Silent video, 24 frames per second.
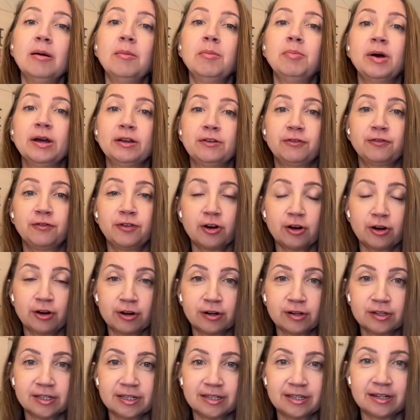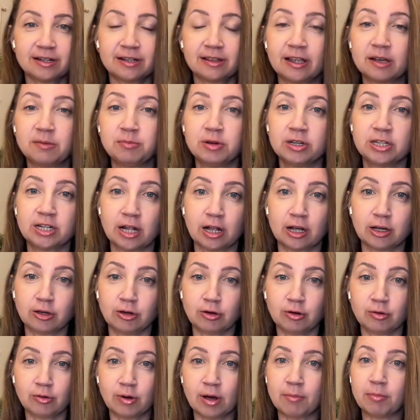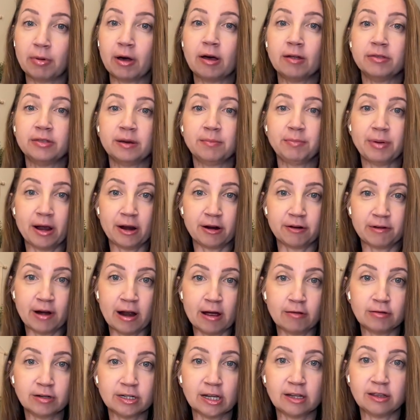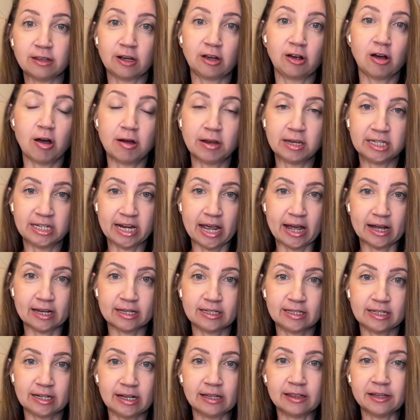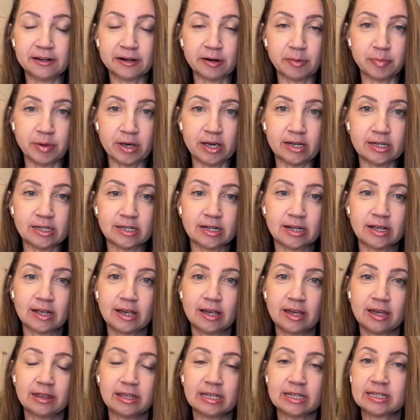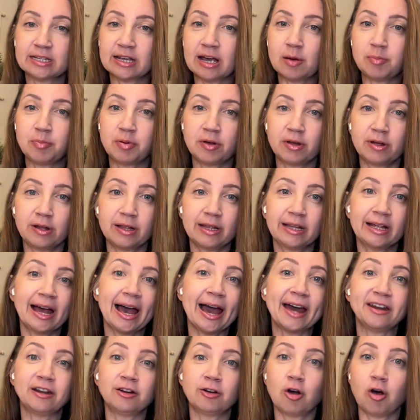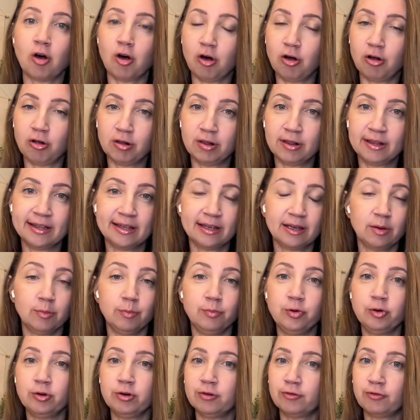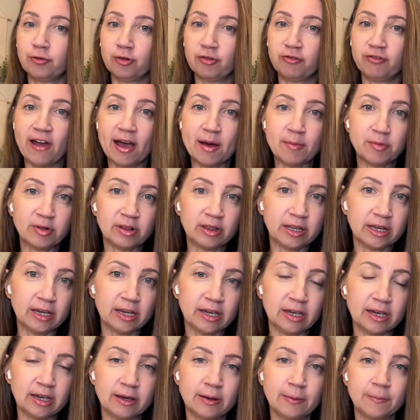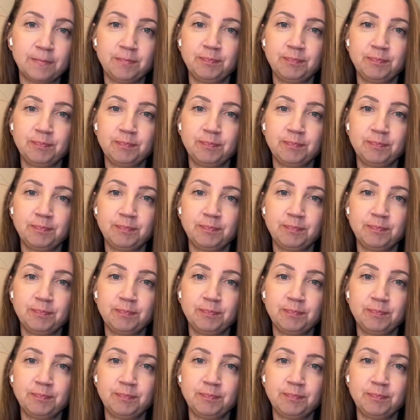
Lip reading: But first, let me tell you about the background and the context a little bit. This couple had it all: beautiful family,